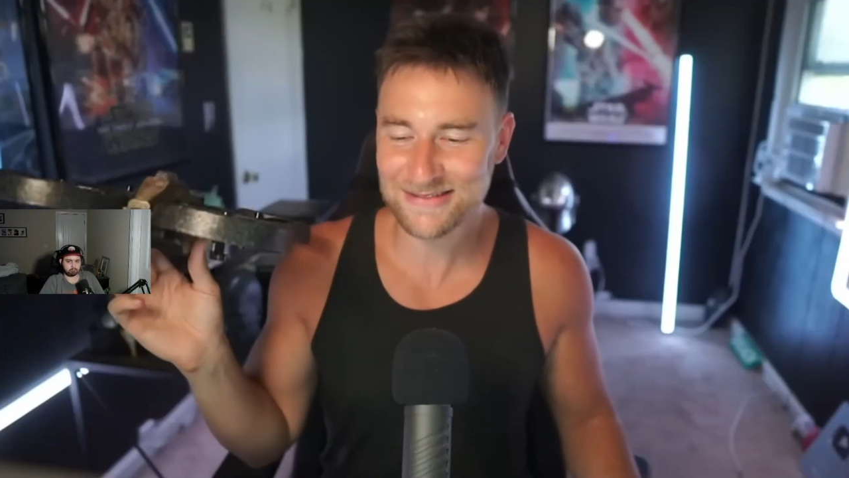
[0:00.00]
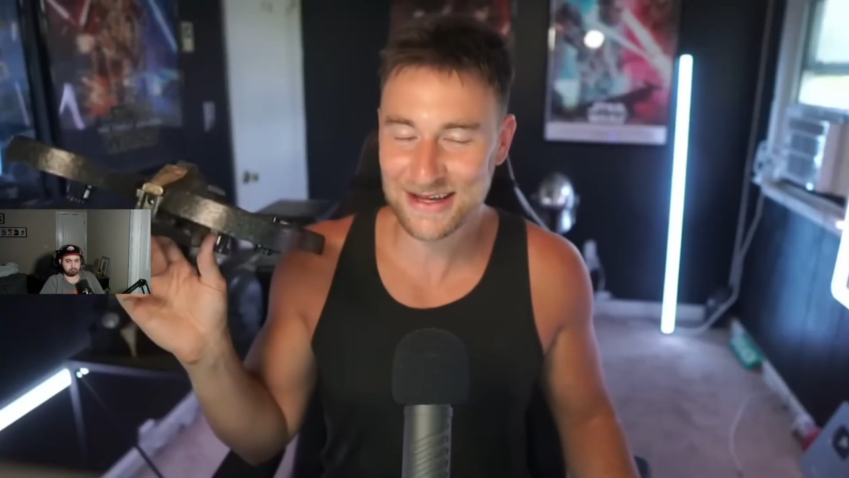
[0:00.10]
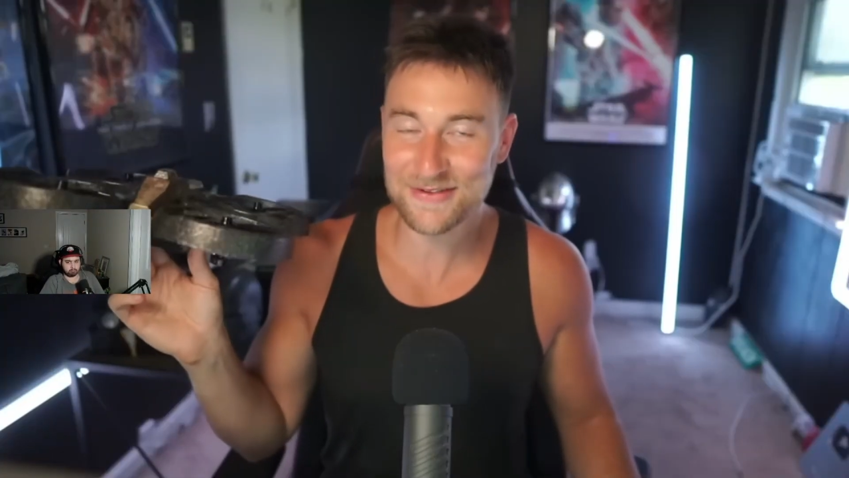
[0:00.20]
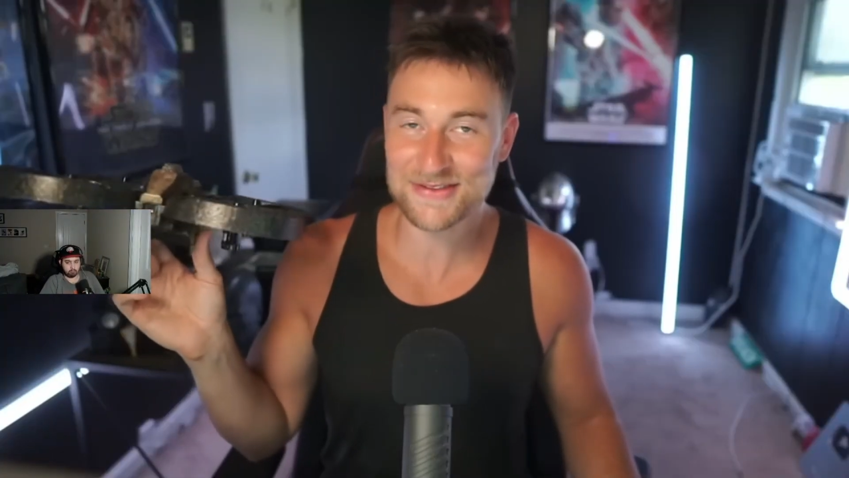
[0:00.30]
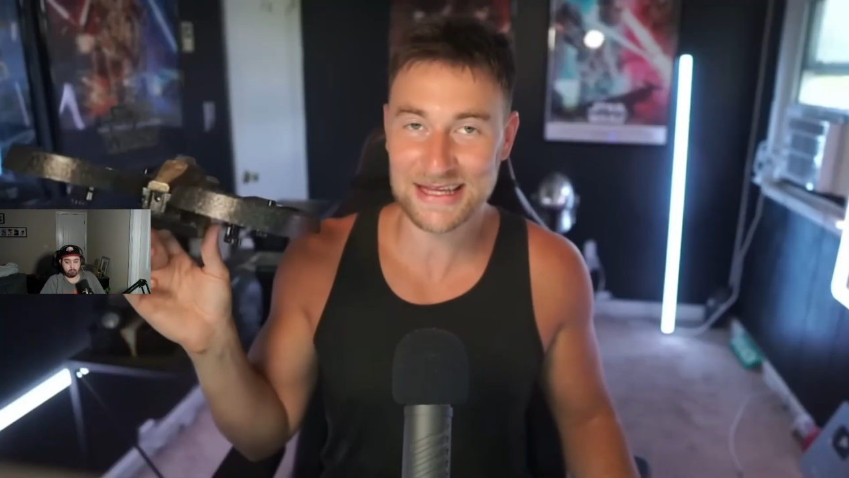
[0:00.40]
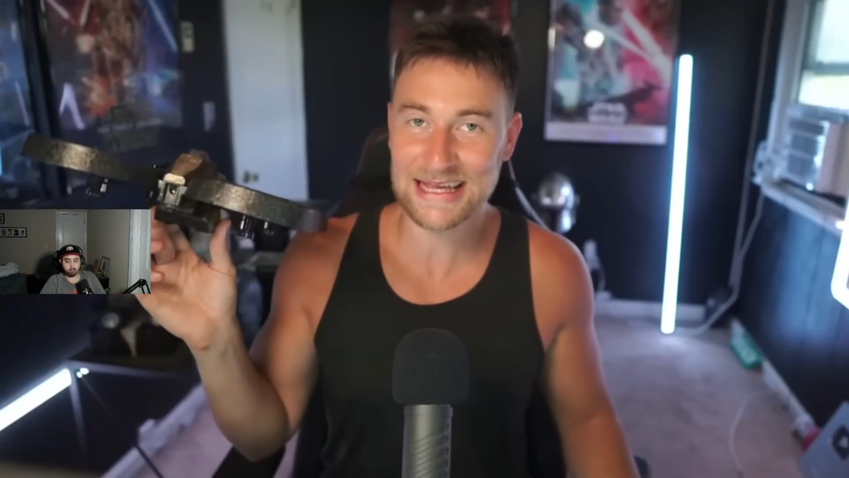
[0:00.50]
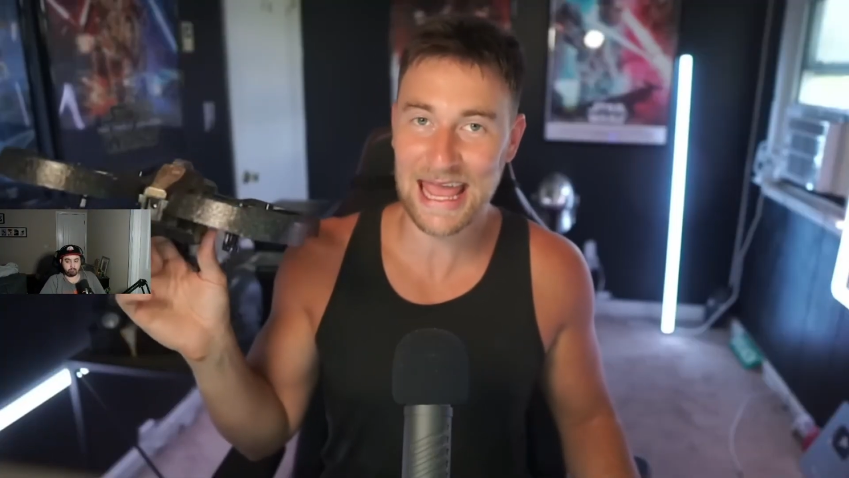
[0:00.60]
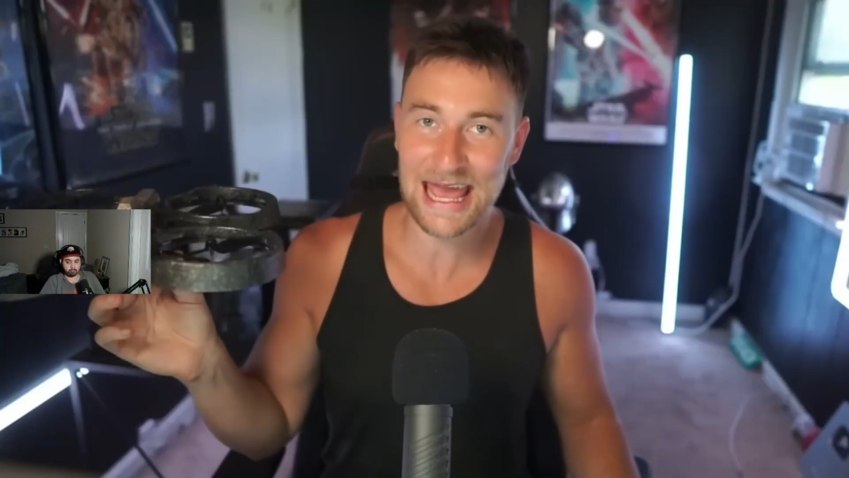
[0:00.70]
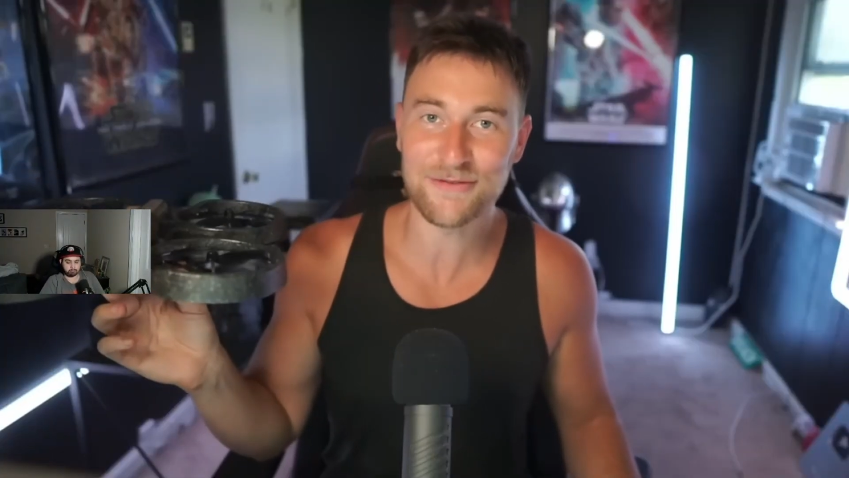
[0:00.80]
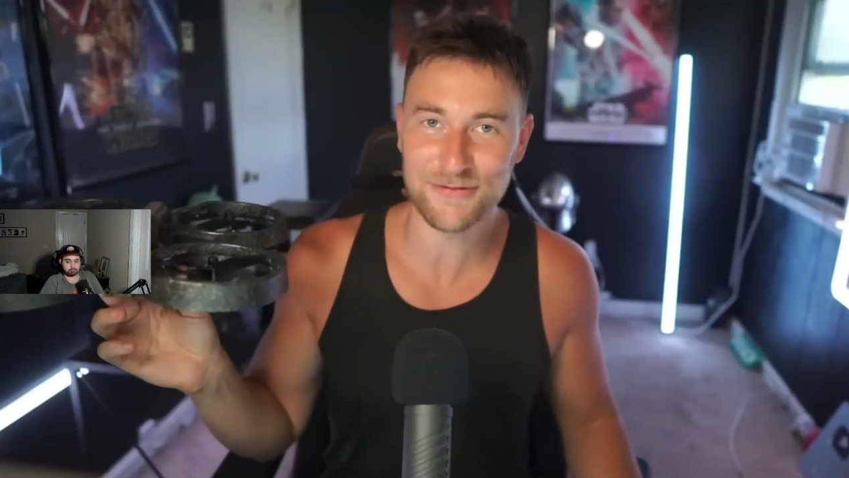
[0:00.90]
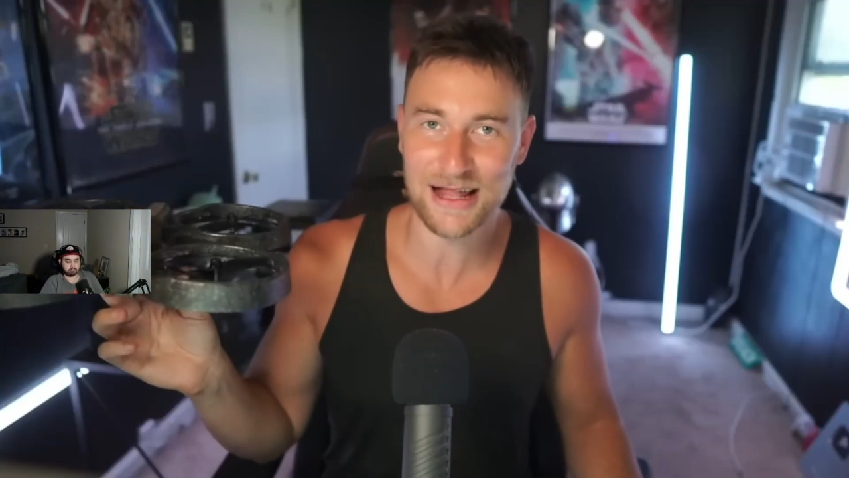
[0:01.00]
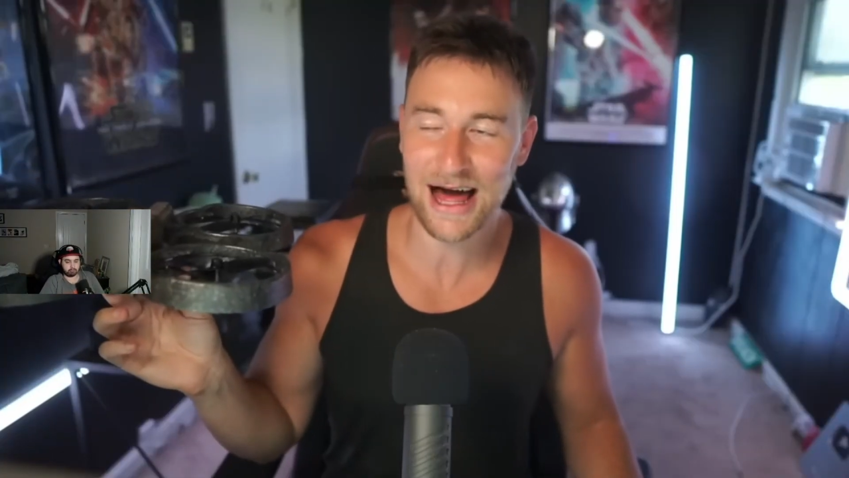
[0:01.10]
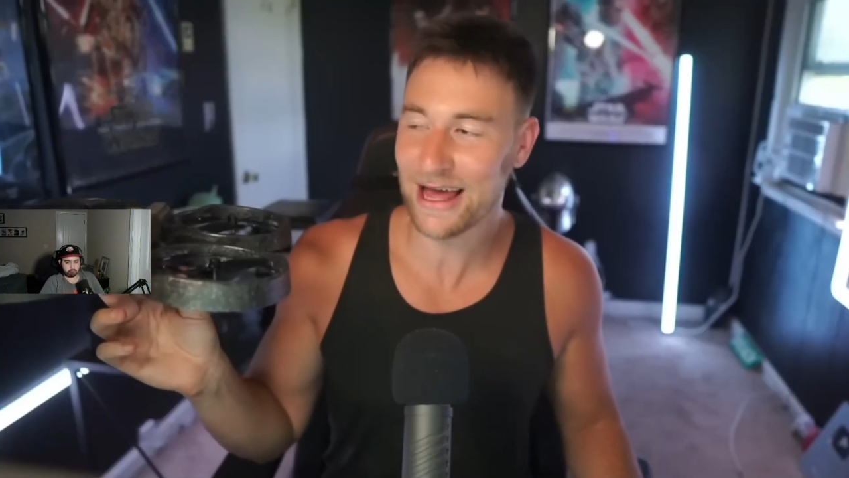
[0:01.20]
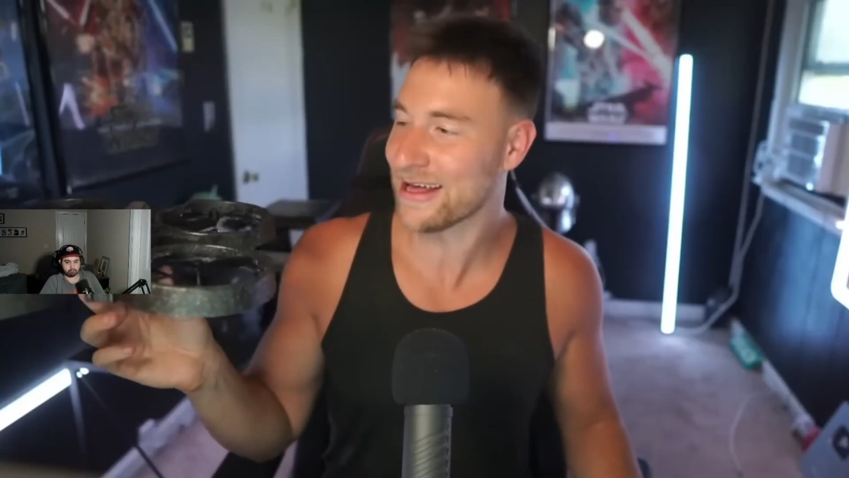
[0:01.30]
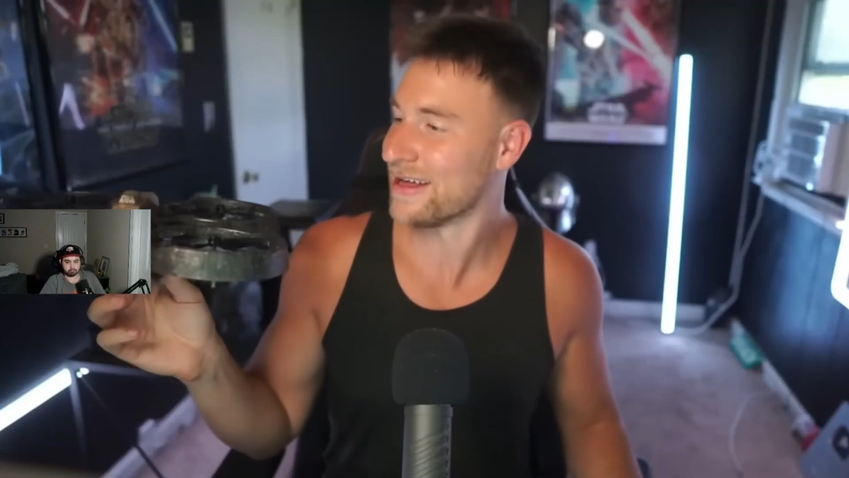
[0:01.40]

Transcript: if this thing can fly,